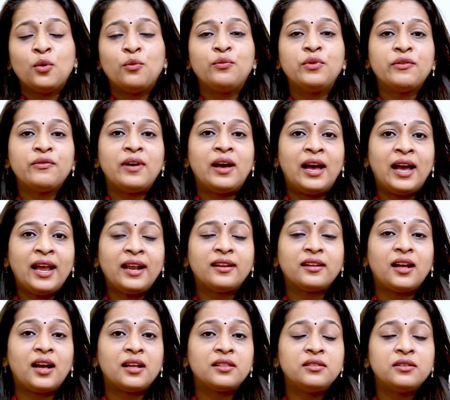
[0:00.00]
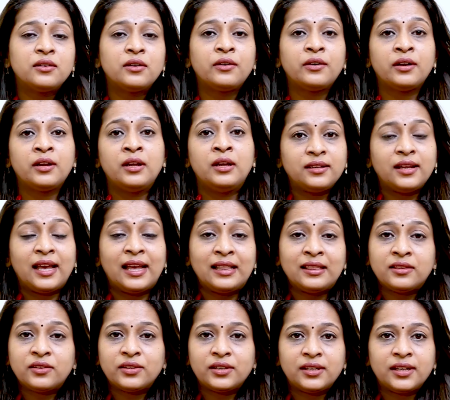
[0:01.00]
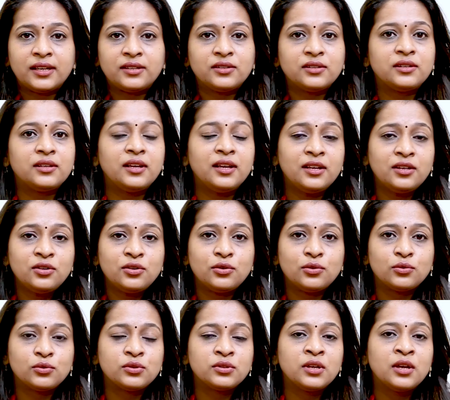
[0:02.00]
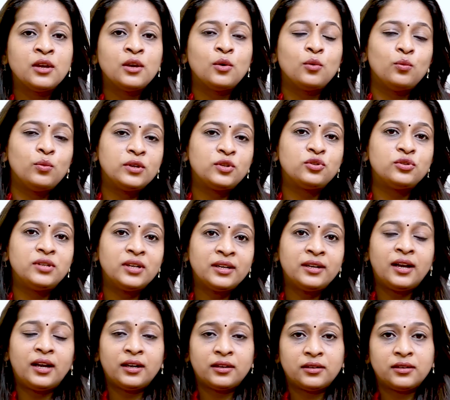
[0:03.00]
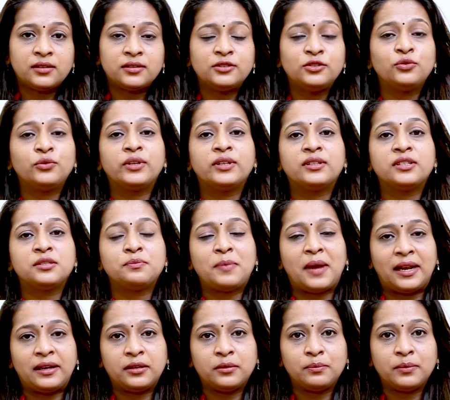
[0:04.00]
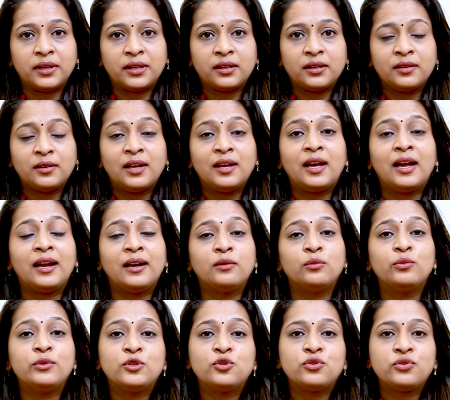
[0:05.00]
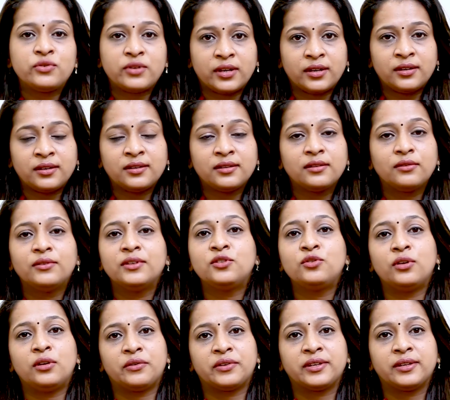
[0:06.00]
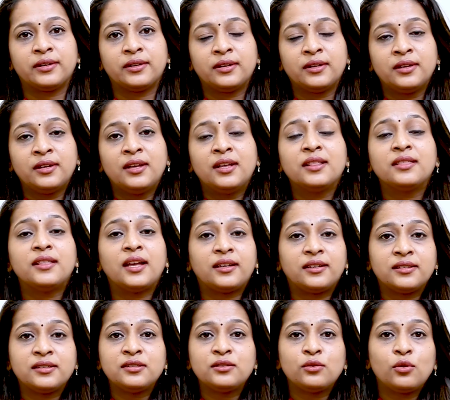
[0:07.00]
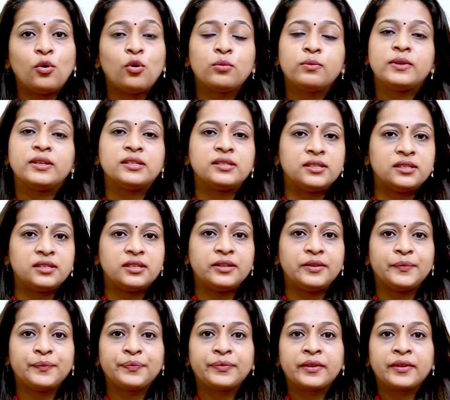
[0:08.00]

we've had other health related issues which did occur during this pandemic and which struck the children, that is, obesity.